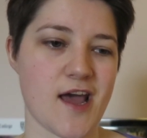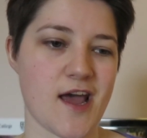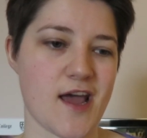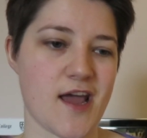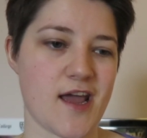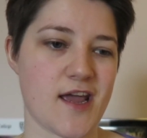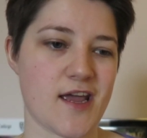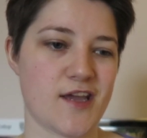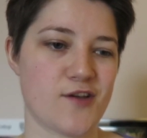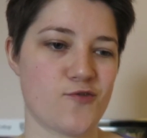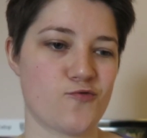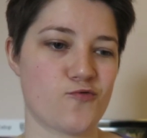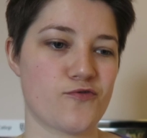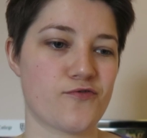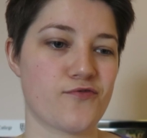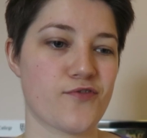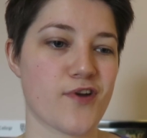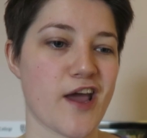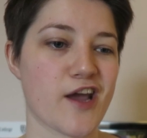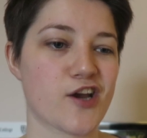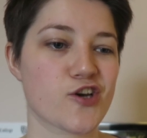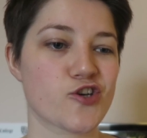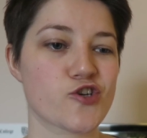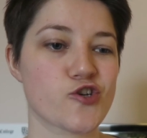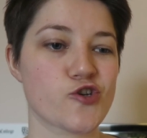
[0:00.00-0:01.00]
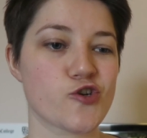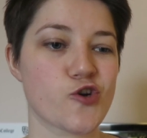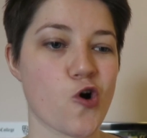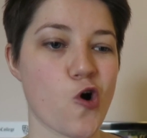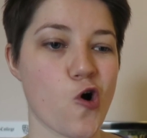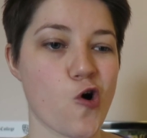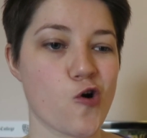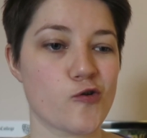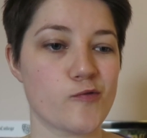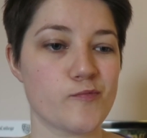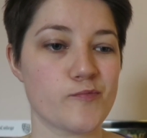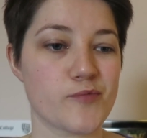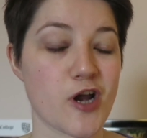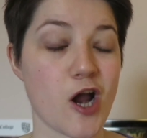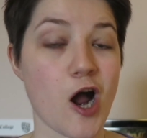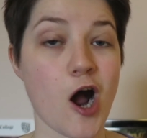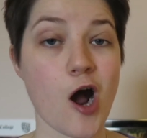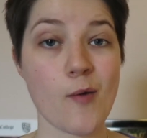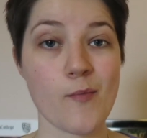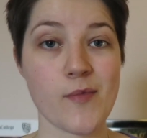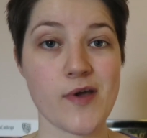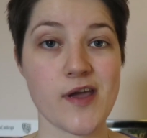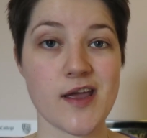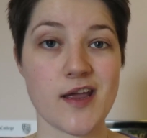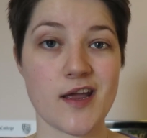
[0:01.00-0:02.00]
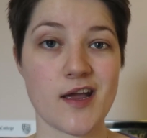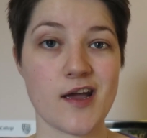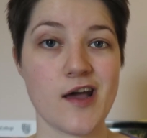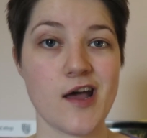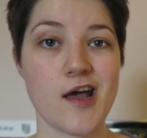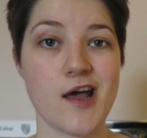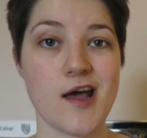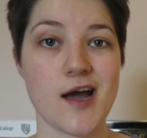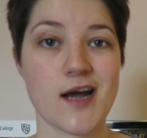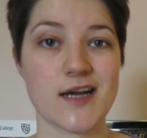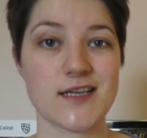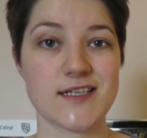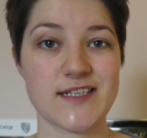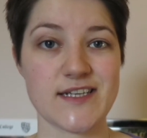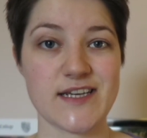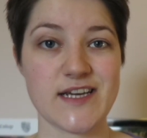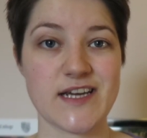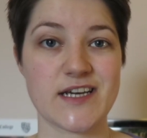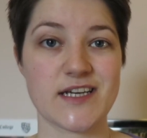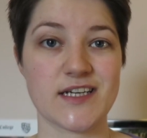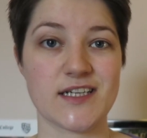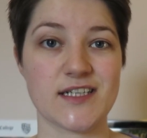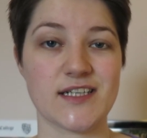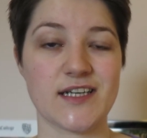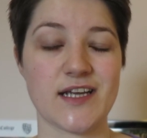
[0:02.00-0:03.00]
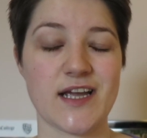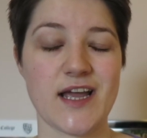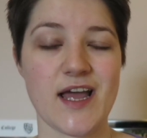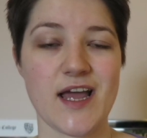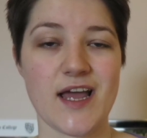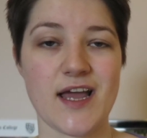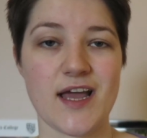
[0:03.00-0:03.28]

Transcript: a reflection on becoming a deacon,